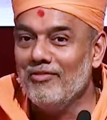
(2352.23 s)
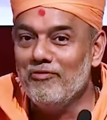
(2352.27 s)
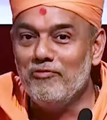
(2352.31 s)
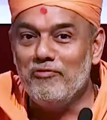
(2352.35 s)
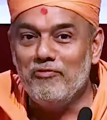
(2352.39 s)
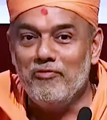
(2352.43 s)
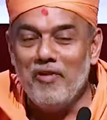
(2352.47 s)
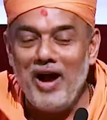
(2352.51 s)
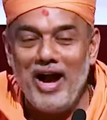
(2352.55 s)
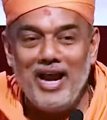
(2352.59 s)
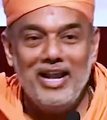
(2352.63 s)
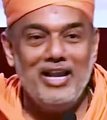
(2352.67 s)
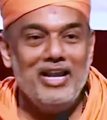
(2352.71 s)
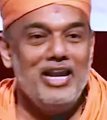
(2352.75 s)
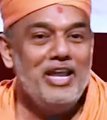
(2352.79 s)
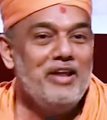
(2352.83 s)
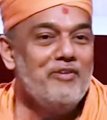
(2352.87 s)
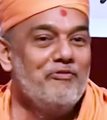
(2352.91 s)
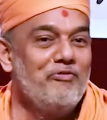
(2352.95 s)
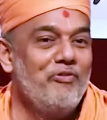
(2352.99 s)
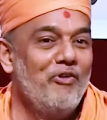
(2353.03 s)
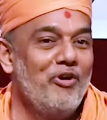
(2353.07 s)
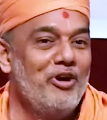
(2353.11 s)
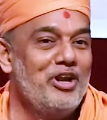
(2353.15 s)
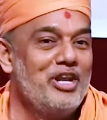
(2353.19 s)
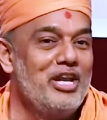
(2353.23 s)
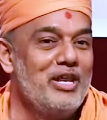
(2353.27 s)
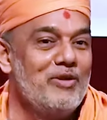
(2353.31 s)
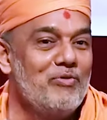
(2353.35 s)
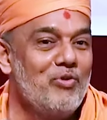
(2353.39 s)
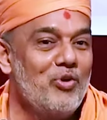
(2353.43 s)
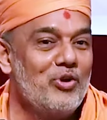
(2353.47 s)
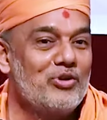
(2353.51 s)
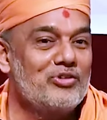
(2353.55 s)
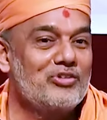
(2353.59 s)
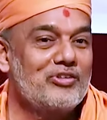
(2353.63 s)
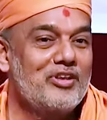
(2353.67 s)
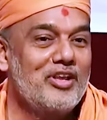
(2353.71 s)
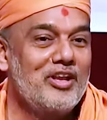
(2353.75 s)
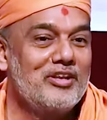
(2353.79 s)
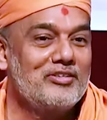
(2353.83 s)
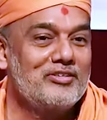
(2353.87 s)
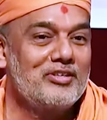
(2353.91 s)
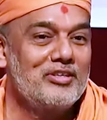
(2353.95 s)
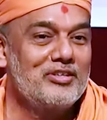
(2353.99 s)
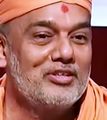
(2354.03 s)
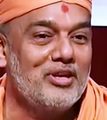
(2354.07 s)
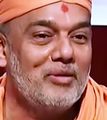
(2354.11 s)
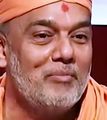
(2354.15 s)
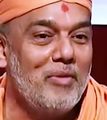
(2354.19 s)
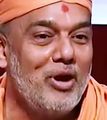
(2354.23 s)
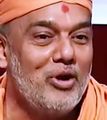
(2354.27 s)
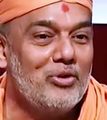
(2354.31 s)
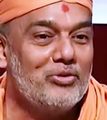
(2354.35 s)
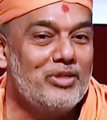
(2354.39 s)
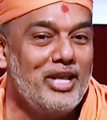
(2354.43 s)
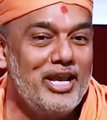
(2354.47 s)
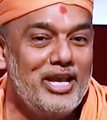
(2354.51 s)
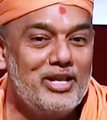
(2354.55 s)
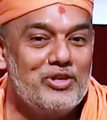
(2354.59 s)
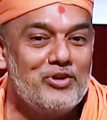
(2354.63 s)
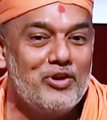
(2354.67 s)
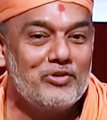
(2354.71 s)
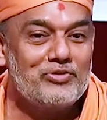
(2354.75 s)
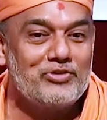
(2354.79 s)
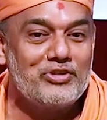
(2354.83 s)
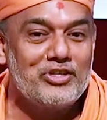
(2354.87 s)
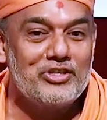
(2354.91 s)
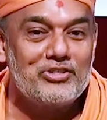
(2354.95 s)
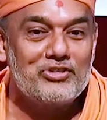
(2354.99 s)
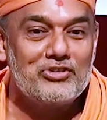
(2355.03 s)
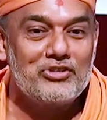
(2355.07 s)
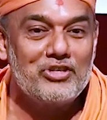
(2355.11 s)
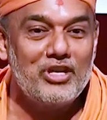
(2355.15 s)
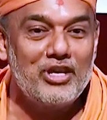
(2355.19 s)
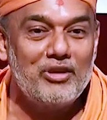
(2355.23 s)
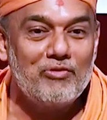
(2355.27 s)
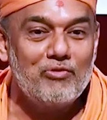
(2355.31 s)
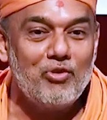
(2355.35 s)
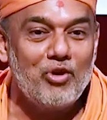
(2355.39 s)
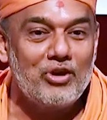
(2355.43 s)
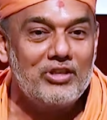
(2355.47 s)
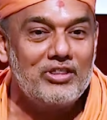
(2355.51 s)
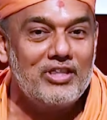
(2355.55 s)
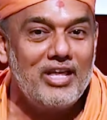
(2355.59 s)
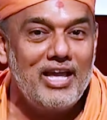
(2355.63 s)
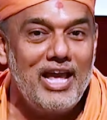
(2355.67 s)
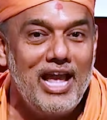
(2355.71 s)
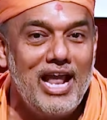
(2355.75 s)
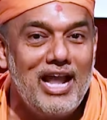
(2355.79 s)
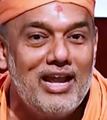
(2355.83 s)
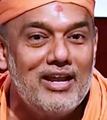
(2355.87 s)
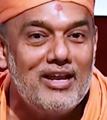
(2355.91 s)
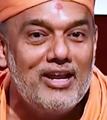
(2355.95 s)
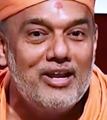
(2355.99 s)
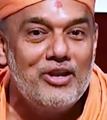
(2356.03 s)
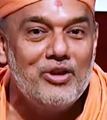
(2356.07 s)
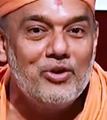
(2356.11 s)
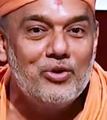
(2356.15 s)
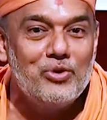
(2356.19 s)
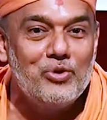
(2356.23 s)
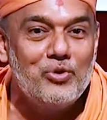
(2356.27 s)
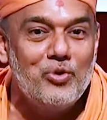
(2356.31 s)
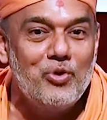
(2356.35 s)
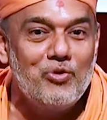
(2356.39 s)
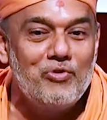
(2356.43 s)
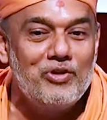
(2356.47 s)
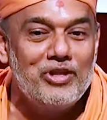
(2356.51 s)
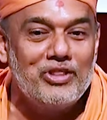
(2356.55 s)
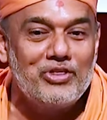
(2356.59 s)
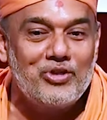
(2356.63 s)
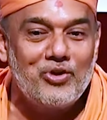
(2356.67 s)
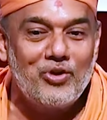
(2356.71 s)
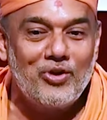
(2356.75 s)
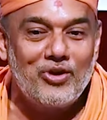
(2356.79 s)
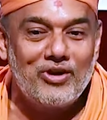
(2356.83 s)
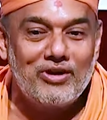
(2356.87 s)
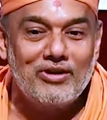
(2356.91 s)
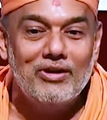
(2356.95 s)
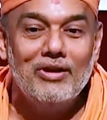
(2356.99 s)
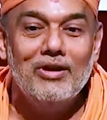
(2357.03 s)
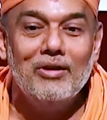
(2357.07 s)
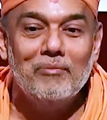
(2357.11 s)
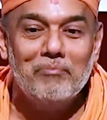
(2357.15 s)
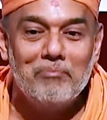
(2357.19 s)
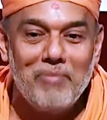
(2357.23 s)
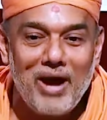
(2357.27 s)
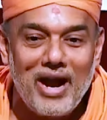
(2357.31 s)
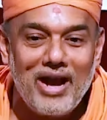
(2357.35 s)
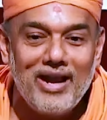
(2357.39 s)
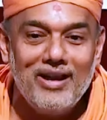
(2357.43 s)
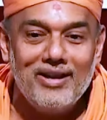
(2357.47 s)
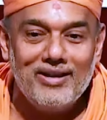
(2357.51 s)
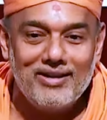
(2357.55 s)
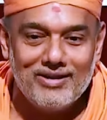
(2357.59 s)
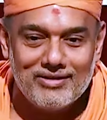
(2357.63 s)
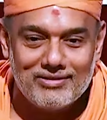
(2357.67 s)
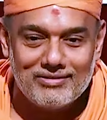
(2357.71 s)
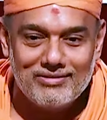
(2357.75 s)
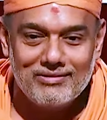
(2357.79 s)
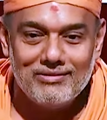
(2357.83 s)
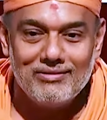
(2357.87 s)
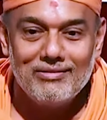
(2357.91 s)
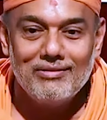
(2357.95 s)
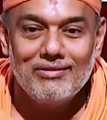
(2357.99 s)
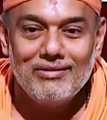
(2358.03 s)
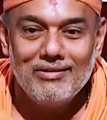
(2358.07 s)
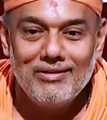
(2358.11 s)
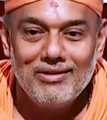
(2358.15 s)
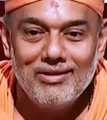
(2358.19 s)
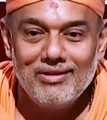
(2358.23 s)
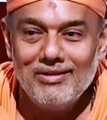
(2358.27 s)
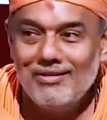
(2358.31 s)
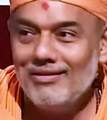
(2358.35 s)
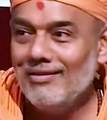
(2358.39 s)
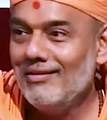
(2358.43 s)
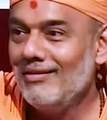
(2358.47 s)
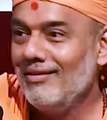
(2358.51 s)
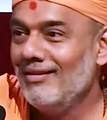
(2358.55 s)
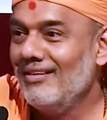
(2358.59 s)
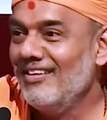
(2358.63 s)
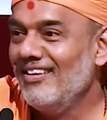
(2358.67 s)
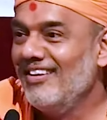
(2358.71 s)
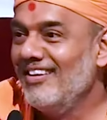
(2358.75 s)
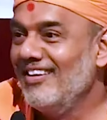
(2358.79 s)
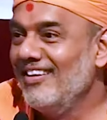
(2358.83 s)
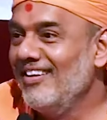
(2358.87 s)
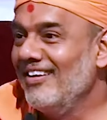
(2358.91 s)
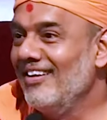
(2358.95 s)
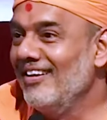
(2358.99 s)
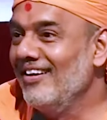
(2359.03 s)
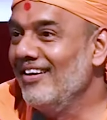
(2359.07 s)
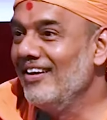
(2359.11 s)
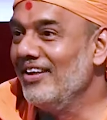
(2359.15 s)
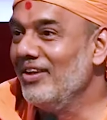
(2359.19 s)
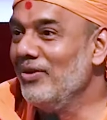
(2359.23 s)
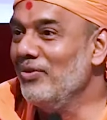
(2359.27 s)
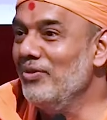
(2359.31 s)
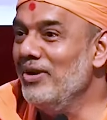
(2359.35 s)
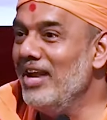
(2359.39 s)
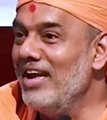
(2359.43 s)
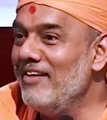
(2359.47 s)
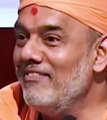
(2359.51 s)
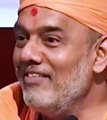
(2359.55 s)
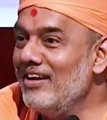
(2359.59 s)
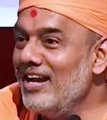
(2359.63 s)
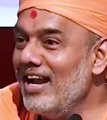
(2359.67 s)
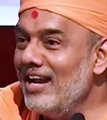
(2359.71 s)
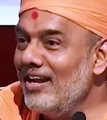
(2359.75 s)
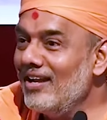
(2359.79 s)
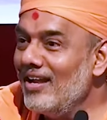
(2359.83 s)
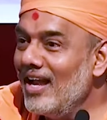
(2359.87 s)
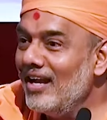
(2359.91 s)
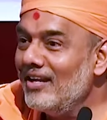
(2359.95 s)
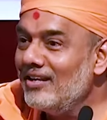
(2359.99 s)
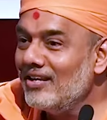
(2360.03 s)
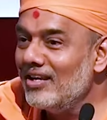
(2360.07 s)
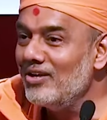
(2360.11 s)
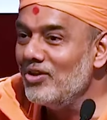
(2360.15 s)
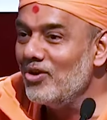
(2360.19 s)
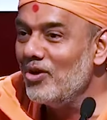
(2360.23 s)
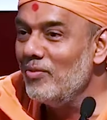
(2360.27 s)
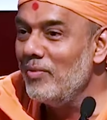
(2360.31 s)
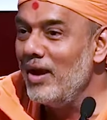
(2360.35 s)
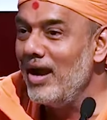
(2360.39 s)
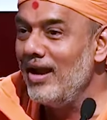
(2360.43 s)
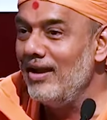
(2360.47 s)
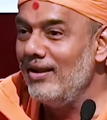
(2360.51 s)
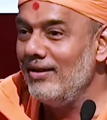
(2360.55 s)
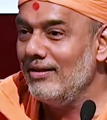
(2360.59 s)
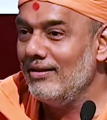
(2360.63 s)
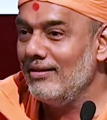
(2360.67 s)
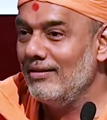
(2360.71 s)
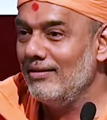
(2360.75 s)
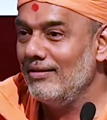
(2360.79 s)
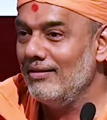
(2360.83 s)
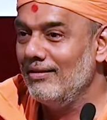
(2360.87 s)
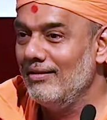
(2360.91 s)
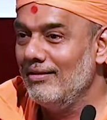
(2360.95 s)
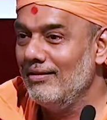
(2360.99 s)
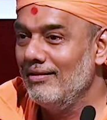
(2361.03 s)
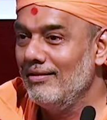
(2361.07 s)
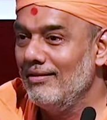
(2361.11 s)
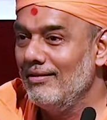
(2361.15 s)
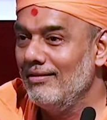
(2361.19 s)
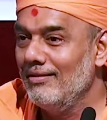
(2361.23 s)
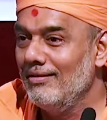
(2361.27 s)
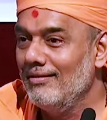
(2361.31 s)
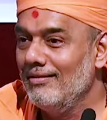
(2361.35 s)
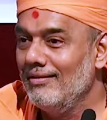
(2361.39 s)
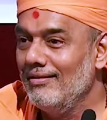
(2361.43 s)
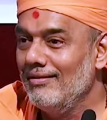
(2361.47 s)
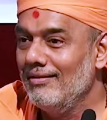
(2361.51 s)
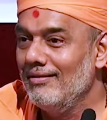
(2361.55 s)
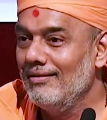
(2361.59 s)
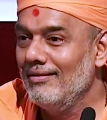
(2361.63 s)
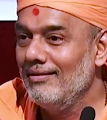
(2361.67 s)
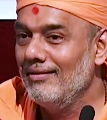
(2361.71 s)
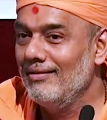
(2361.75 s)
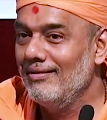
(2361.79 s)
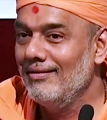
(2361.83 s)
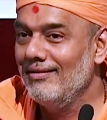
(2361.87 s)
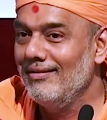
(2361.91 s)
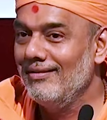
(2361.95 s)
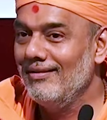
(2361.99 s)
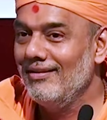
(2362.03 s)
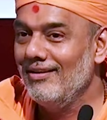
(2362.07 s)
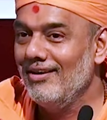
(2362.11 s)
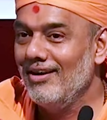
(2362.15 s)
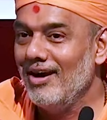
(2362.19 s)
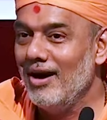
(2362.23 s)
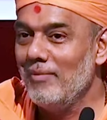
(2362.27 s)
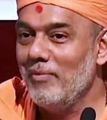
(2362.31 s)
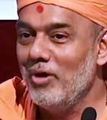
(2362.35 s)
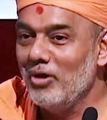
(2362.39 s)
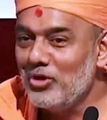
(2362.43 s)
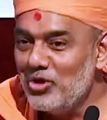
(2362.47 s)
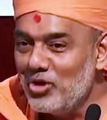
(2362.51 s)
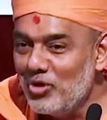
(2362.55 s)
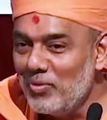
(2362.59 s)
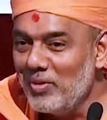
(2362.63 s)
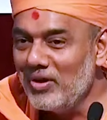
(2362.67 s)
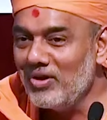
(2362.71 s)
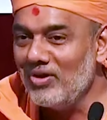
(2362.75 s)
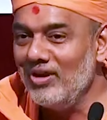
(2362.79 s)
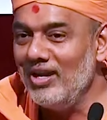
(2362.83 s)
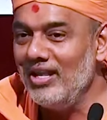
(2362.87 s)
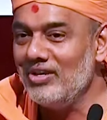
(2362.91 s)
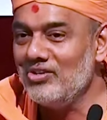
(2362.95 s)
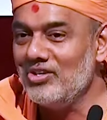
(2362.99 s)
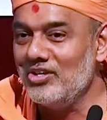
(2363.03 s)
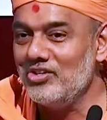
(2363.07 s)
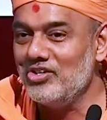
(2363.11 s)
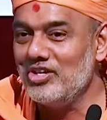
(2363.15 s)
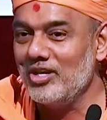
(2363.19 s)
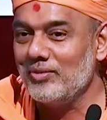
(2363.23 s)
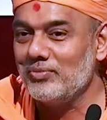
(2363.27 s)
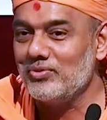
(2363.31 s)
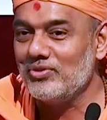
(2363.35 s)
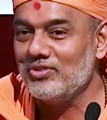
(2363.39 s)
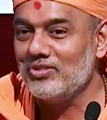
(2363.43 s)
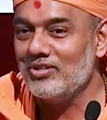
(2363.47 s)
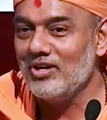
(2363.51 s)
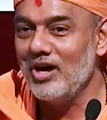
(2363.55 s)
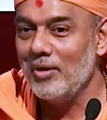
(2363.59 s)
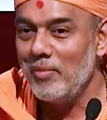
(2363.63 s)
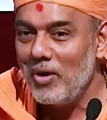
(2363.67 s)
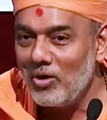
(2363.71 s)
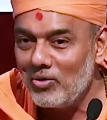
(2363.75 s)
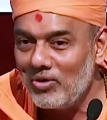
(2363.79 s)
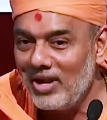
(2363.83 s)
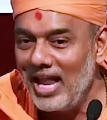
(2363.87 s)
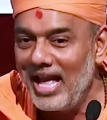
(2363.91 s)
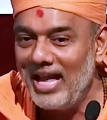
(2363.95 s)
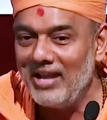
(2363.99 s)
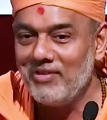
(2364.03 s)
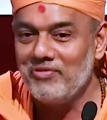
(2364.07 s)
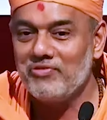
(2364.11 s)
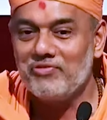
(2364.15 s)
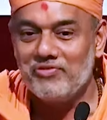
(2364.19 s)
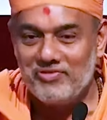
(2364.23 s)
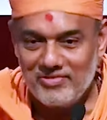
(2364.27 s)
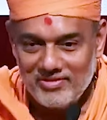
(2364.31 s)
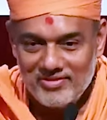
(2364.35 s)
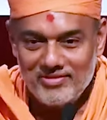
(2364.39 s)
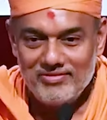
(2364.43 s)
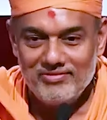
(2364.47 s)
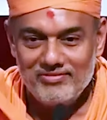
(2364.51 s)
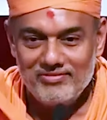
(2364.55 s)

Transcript: Filing for divorce cases above the age of 60, what the hell did you do with your mind? You never enlighten your mind about human relationships, about life.